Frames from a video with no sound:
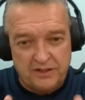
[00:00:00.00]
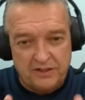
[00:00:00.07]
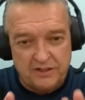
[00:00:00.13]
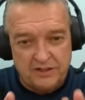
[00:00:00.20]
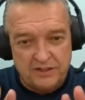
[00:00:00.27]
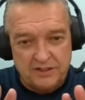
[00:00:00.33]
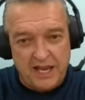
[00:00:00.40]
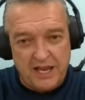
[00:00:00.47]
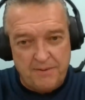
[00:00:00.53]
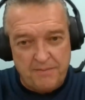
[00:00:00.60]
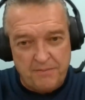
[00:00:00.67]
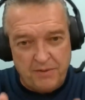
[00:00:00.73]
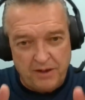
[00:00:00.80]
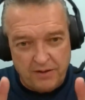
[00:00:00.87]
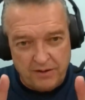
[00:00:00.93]
in the
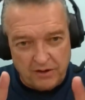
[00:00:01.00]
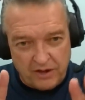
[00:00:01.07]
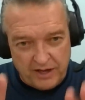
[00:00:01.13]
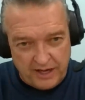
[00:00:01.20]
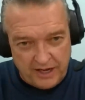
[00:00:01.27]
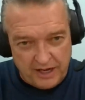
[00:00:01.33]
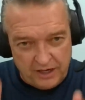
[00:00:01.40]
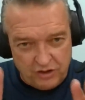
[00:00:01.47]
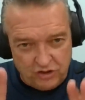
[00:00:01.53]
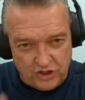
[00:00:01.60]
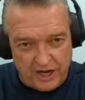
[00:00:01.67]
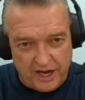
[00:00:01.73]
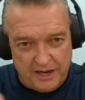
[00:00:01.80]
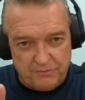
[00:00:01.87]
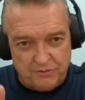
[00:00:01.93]
same
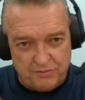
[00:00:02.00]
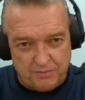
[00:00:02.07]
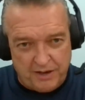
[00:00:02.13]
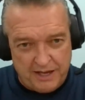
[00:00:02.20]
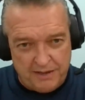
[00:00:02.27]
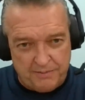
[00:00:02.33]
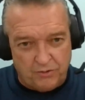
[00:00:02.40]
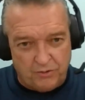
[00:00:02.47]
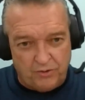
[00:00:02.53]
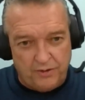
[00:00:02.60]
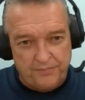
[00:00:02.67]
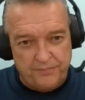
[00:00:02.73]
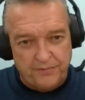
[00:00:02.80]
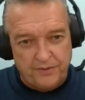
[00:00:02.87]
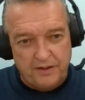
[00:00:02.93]
King James
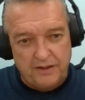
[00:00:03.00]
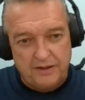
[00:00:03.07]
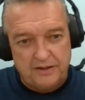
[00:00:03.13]
Bible.